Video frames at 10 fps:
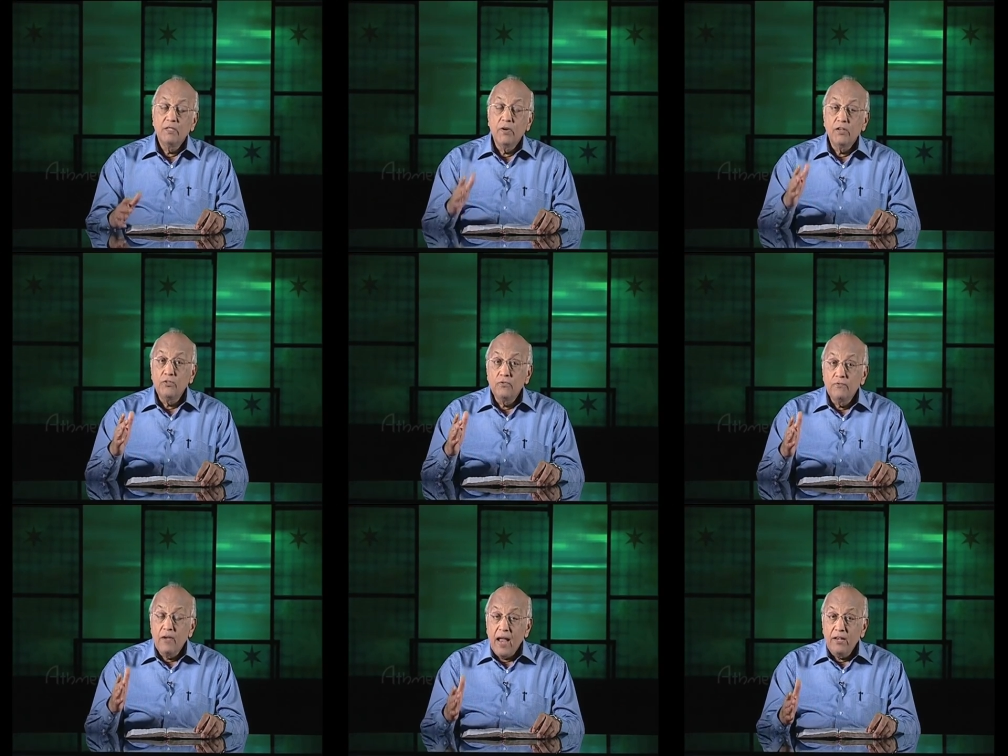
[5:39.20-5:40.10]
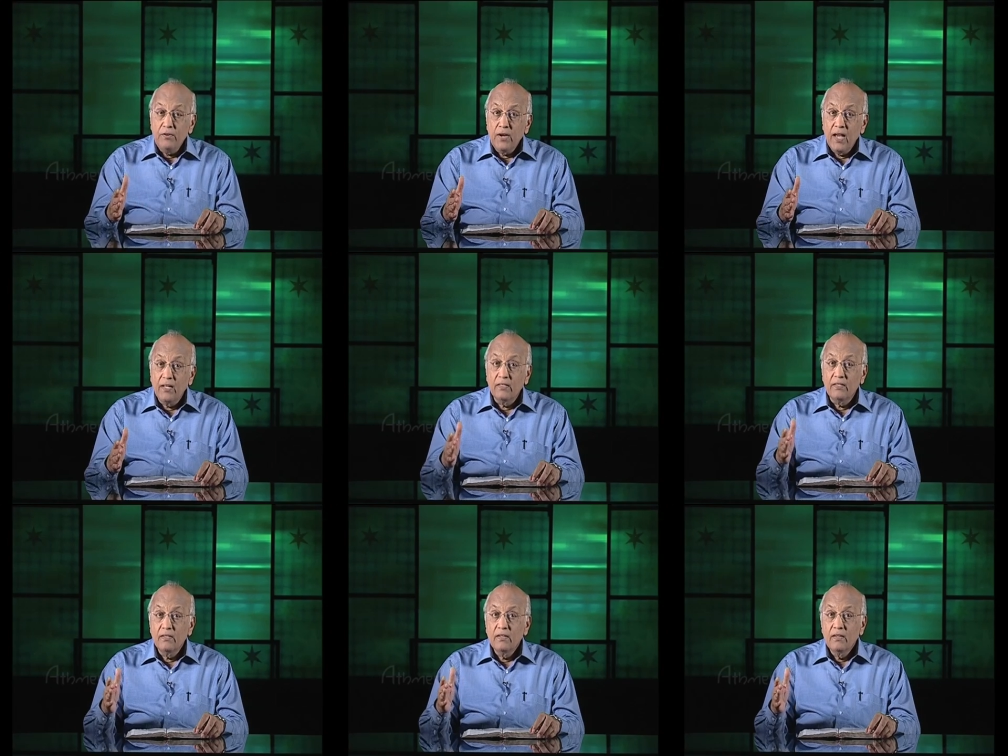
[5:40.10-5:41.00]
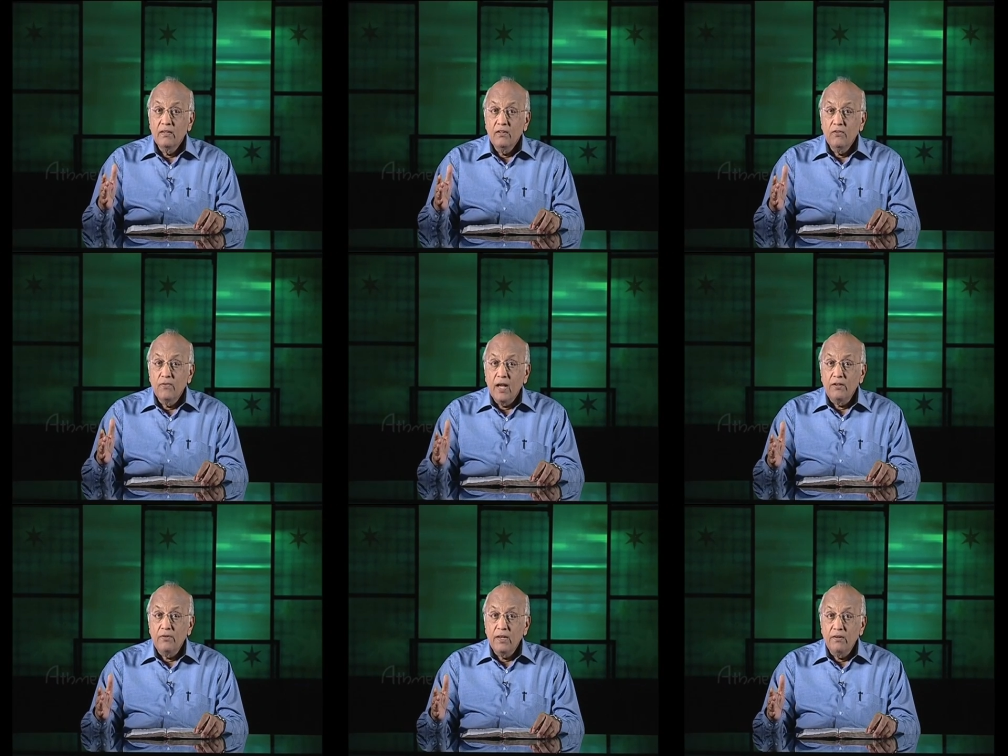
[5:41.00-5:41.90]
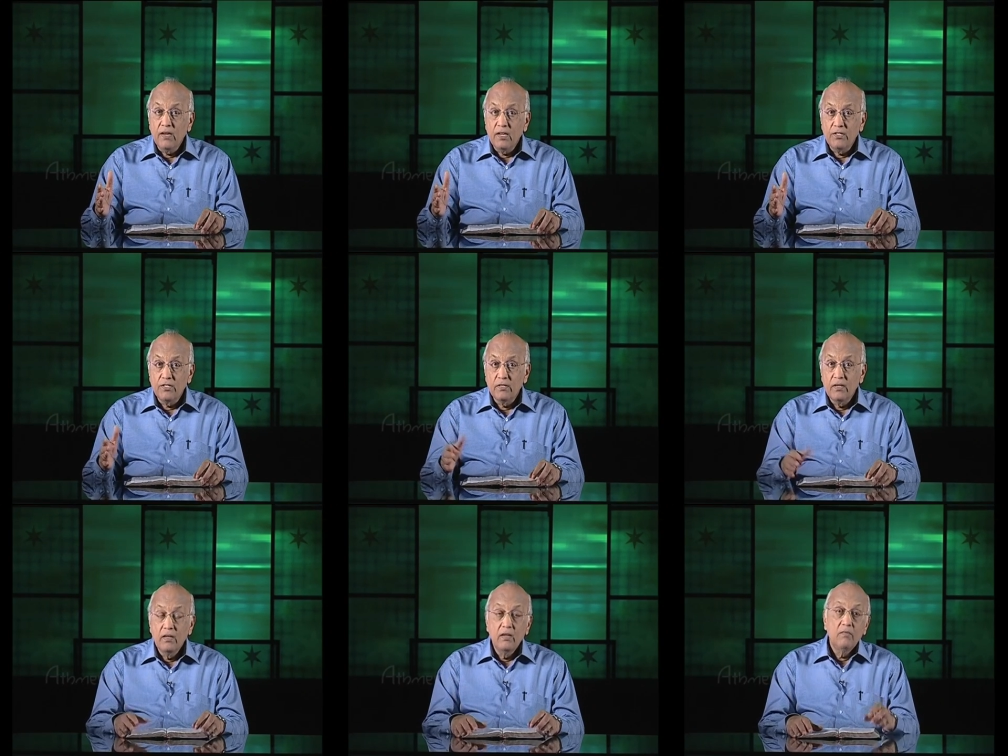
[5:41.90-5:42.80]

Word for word: It's because you value health, you value education,